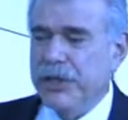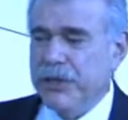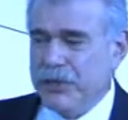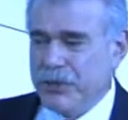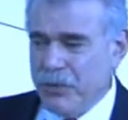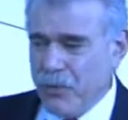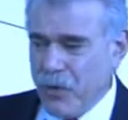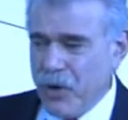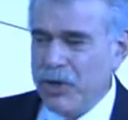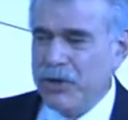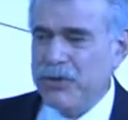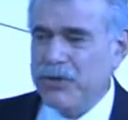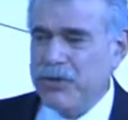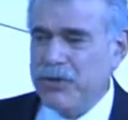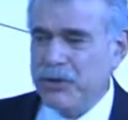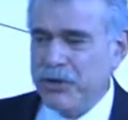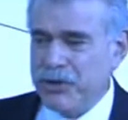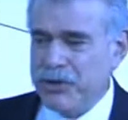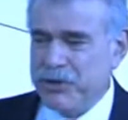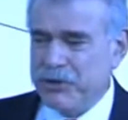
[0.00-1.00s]
You want to do
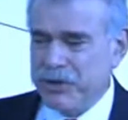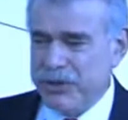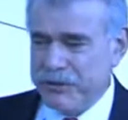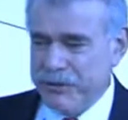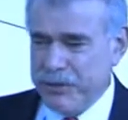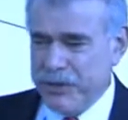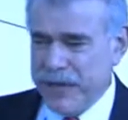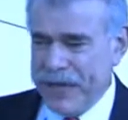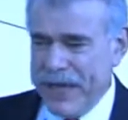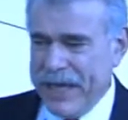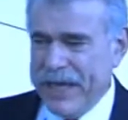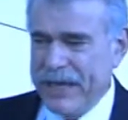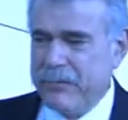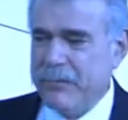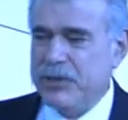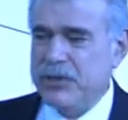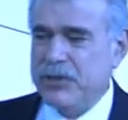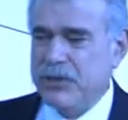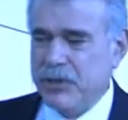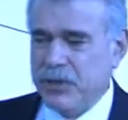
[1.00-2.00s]
surgery if you can,
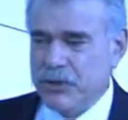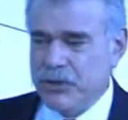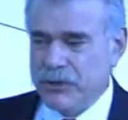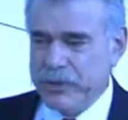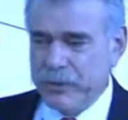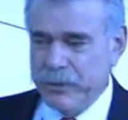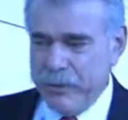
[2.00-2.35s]
but surgery